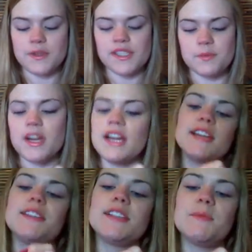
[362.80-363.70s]
I was
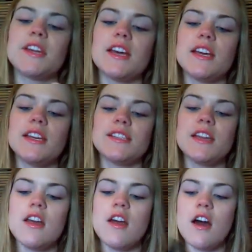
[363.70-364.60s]
surprised is because
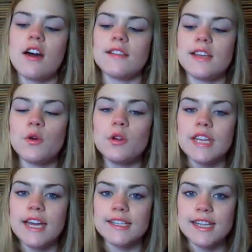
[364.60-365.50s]
on the old
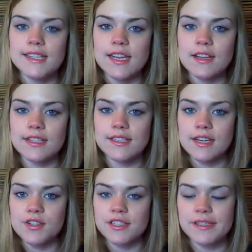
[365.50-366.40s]
XXL
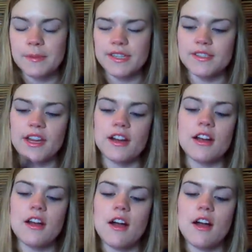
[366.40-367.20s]
Extensions mascara,